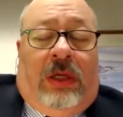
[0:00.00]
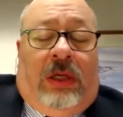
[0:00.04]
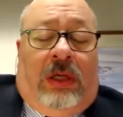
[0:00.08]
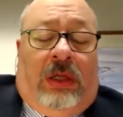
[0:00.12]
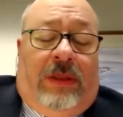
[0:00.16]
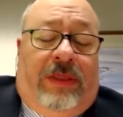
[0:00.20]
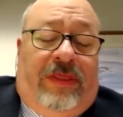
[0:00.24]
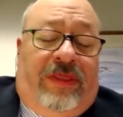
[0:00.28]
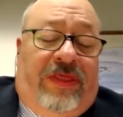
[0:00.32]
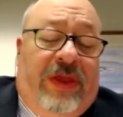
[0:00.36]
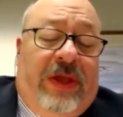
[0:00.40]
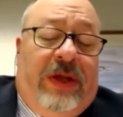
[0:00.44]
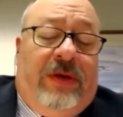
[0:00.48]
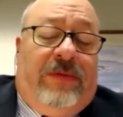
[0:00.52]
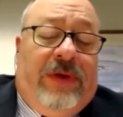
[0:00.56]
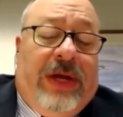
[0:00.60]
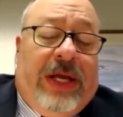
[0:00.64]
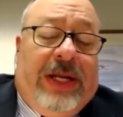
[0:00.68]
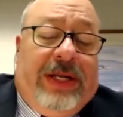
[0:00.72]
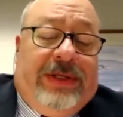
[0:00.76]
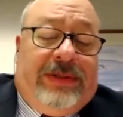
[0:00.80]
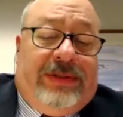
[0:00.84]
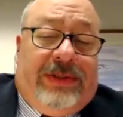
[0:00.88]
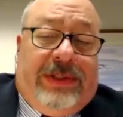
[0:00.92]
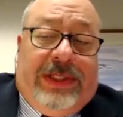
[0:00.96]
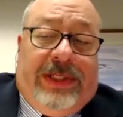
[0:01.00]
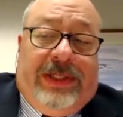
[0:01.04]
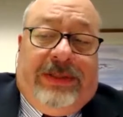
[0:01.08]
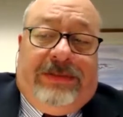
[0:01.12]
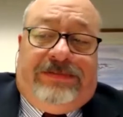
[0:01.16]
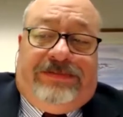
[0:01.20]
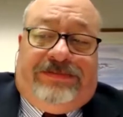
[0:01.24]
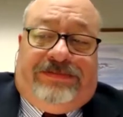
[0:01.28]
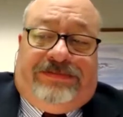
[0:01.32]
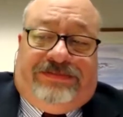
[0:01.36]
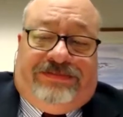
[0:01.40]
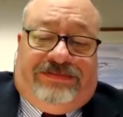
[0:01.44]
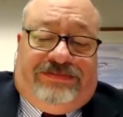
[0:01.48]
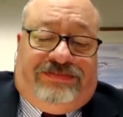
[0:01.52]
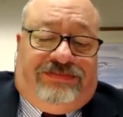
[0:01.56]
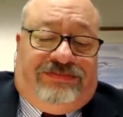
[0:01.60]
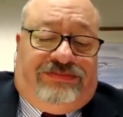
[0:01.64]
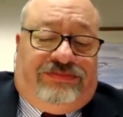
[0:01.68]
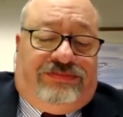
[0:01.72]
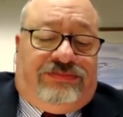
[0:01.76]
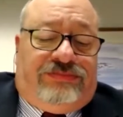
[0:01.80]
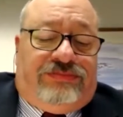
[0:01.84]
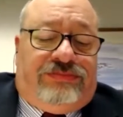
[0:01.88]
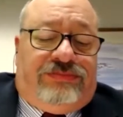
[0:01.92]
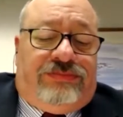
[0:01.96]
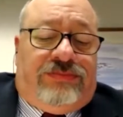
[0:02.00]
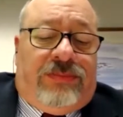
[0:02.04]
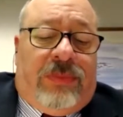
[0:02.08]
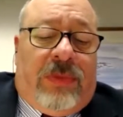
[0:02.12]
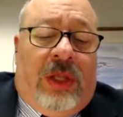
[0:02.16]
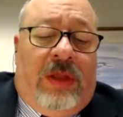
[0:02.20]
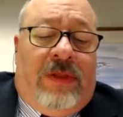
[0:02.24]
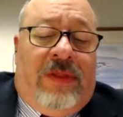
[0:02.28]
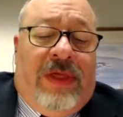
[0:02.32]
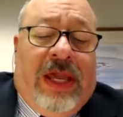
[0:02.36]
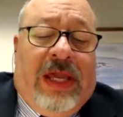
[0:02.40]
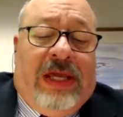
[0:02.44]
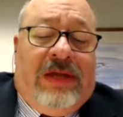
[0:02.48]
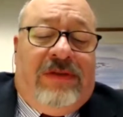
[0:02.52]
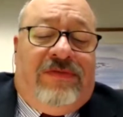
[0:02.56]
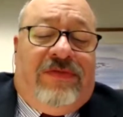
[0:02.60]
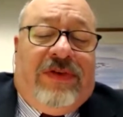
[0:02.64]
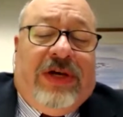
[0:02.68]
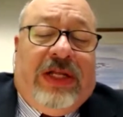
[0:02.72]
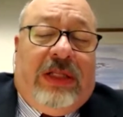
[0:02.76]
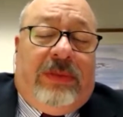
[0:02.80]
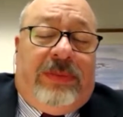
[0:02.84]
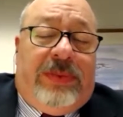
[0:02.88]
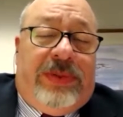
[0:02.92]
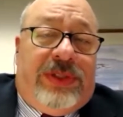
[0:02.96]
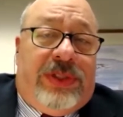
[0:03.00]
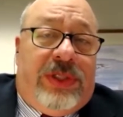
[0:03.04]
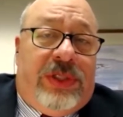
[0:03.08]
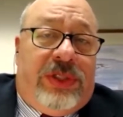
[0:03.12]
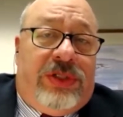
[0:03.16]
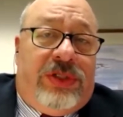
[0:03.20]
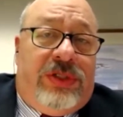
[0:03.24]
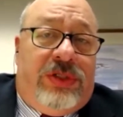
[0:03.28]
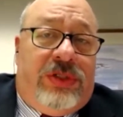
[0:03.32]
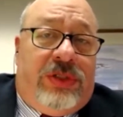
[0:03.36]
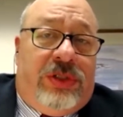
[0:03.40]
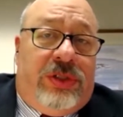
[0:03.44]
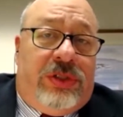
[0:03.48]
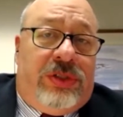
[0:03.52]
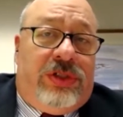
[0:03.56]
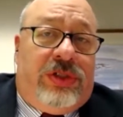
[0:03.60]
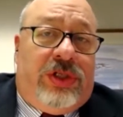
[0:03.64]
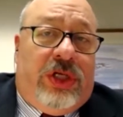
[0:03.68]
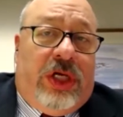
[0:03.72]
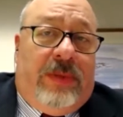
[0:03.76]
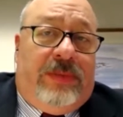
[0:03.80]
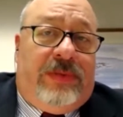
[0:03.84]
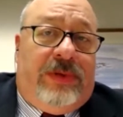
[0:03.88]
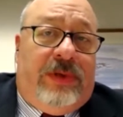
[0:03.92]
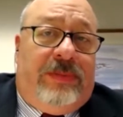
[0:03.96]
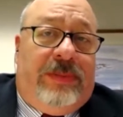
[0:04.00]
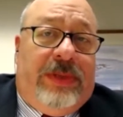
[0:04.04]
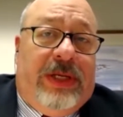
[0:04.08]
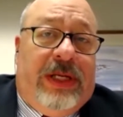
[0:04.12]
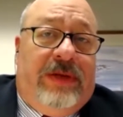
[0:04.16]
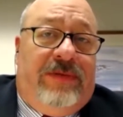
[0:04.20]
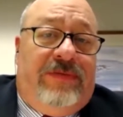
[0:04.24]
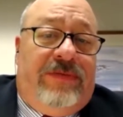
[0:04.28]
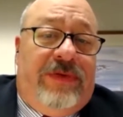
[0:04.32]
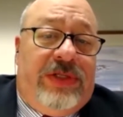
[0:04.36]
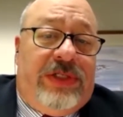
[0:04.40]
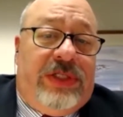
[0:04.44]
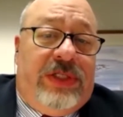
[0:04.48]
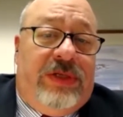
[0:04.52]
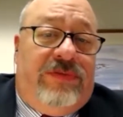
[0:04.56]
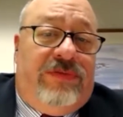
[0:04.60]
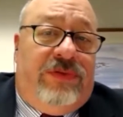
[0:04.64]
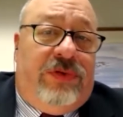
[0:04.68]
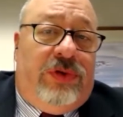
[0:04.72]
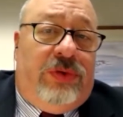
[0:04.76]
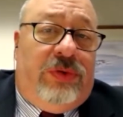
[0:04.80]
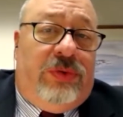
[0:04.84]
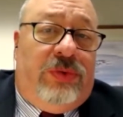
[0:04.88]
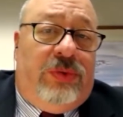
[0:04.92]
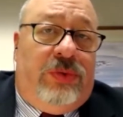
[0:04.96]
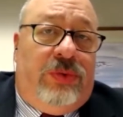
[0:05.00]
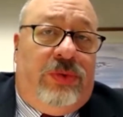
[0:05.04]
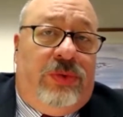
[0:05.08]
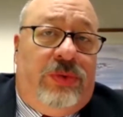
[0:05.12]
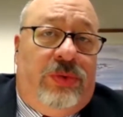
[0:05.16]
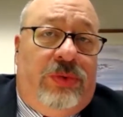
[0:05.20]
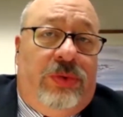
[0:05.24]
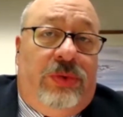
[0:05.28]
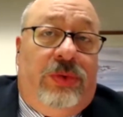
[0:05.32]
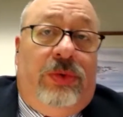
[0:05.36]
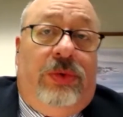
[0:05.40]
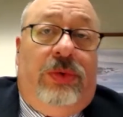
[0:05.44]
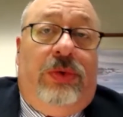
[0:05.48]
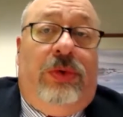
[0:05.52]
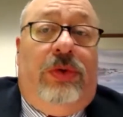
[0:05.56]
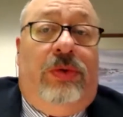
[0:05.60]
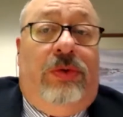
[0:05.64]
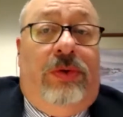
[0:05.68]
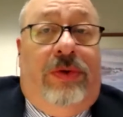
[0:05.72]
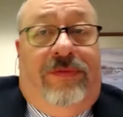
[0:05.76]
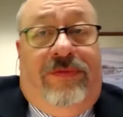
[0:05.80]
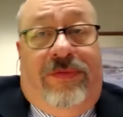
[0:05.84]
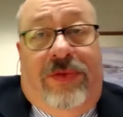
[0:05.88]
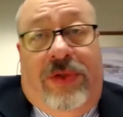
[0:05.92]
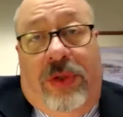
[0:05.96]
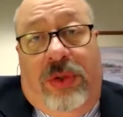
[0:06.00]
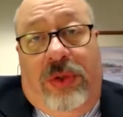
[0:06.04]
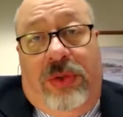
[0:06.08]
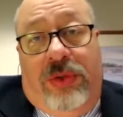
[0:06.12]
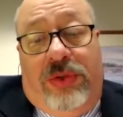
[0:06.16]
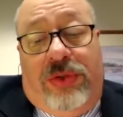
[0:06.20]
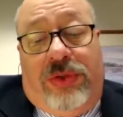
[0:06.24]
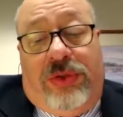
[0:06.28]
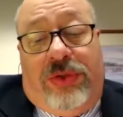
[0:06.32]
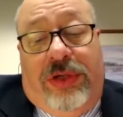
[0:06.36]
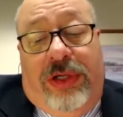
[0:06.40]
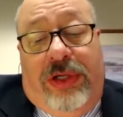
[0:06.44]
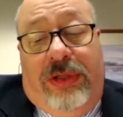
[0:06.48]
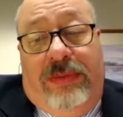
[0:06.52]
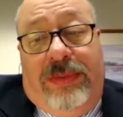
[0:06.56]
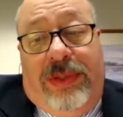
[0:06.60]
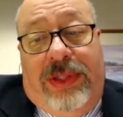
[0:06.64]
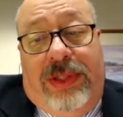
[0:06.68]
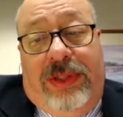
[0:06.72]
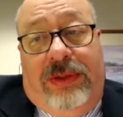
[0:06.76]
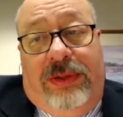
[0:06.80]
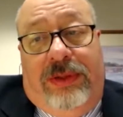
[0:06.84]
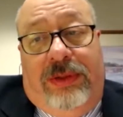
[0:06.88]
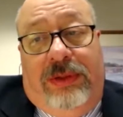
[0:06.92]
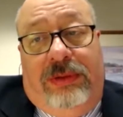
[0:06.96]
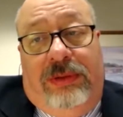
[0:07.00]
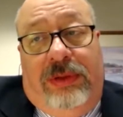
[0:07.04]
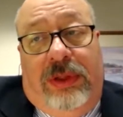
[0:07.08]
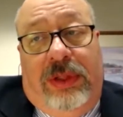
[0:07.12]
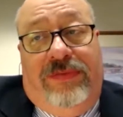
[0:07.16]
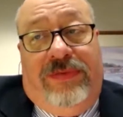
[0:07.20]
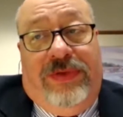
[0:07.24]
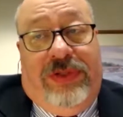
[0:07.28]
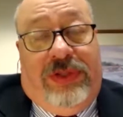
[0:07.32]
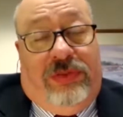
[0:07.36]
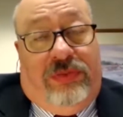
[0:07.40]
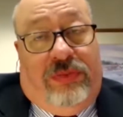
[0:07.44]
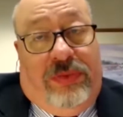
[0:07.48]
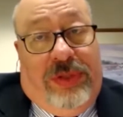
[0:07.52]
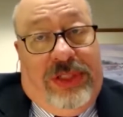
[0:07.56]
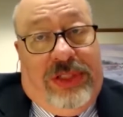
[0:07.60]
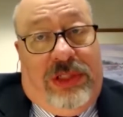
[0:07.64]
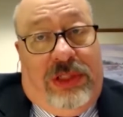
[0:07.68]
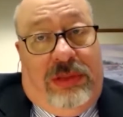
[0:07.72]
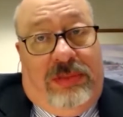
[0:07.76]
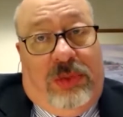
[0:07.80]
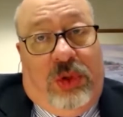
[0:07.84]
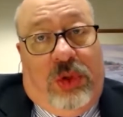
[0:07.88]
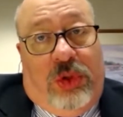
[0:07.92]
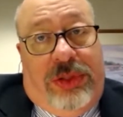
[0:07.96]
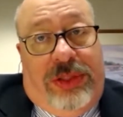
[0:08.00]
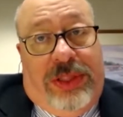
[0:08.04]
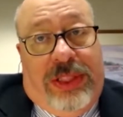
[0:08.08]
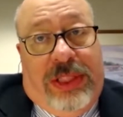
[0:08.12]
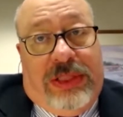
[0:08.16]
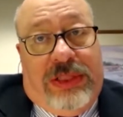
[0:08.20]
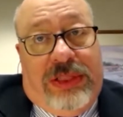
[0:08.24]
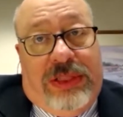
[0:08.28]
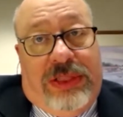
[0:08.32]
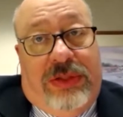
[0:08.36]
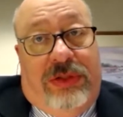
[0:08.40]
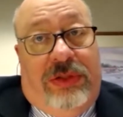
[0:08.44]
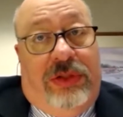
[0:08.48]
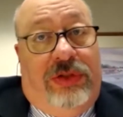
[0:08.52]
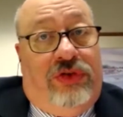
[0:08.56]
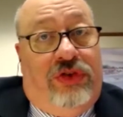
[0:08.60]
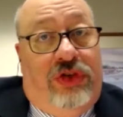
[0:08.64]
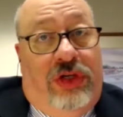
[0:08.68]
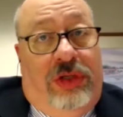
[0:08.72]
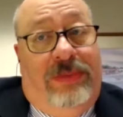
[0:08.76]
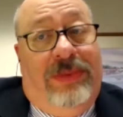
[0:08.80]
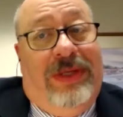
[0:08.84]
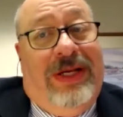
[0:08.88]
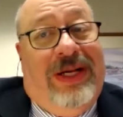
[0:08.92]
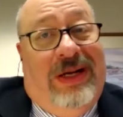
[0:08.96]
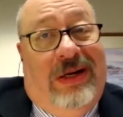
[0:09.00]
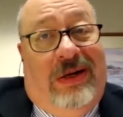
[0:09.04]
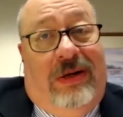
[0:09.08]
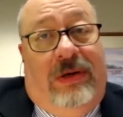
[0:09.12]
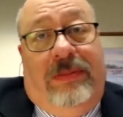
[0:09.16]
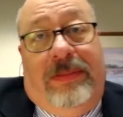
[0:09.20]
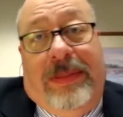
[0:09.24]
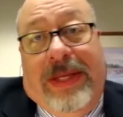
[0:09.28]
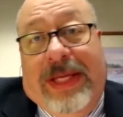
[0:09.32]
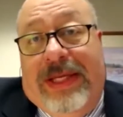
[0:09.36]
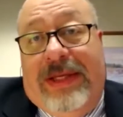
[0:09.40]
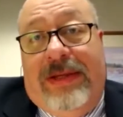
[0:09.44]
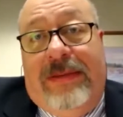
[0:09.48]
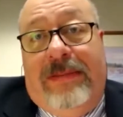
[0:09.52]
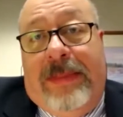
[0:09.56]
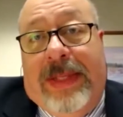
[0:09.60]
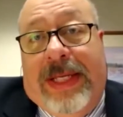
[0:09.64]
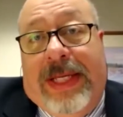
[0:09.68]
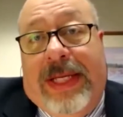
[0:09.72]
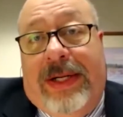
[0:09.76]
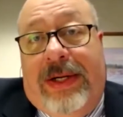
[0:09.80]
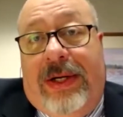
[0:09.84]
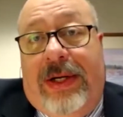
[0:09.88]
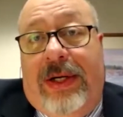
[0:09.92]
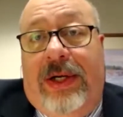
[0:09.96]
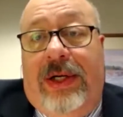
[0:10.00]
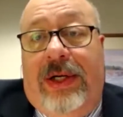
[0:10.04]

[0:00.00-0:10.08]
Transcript: Theoretically, they can file a petition to stop your benefits if you refuse treatment if it's reasonable and necessary treatment and it'll make you better.